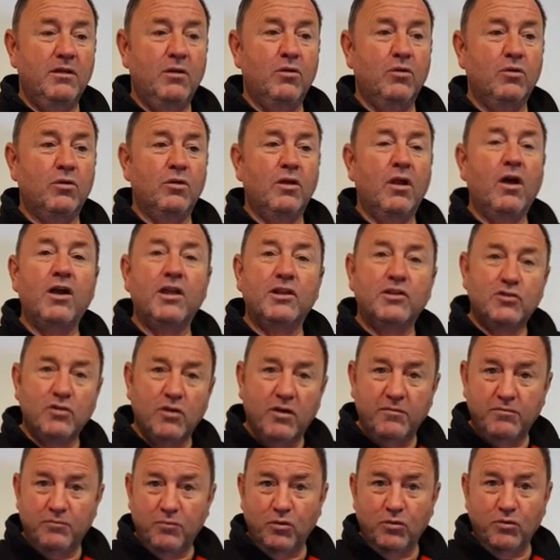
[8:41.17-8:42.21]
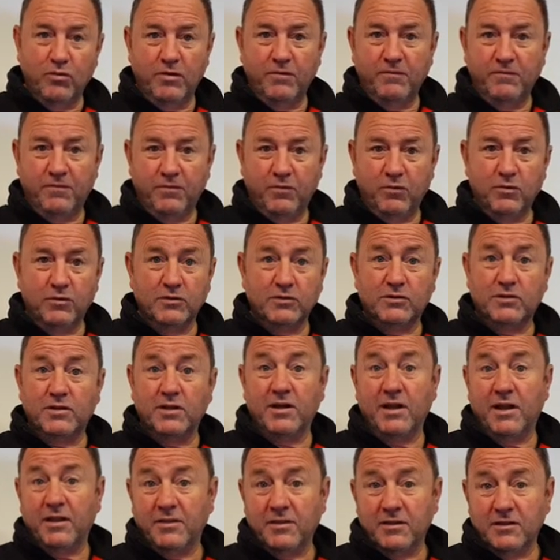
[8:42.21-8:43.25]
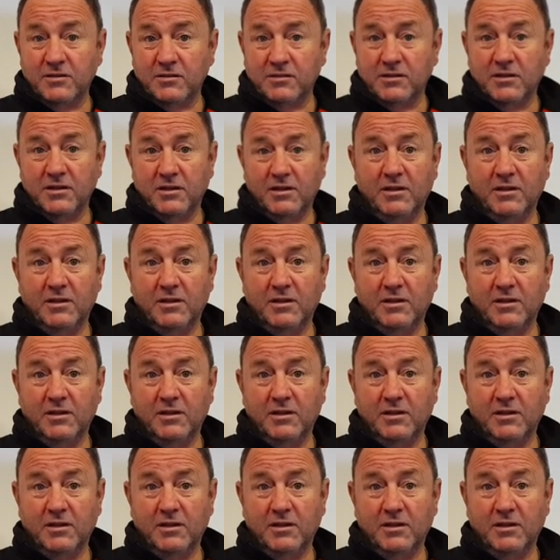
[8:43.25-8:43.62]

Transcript: would like to have more influence than others.